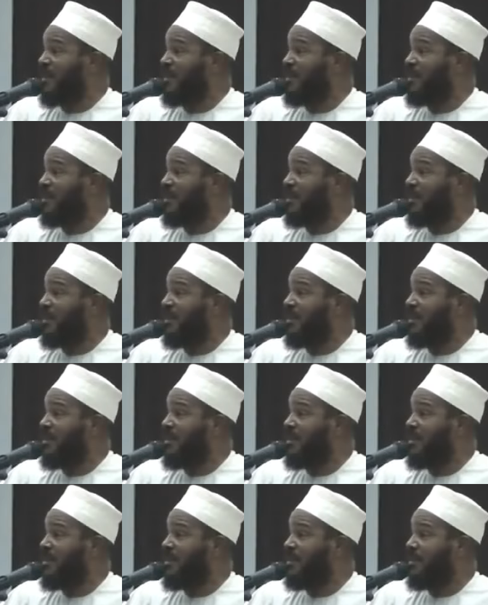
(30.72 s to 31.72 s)

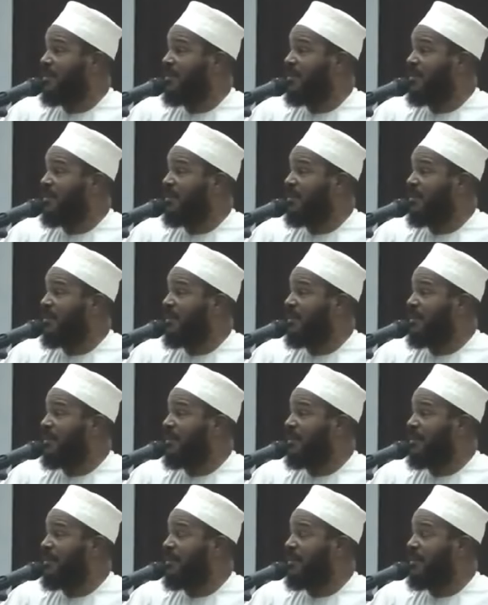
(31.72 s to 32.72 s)

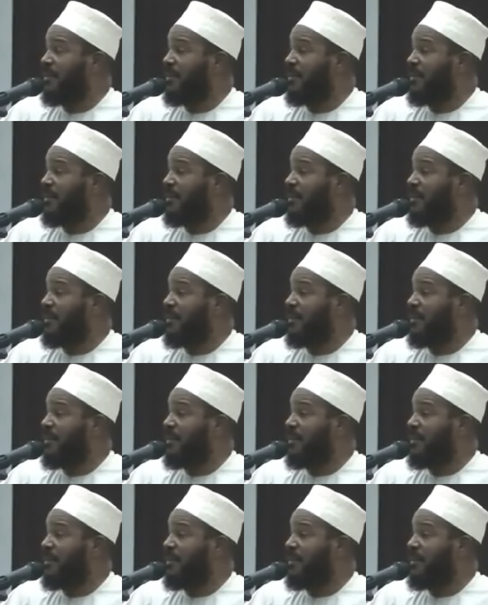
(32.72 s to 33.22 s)
No one is speaking in this clip.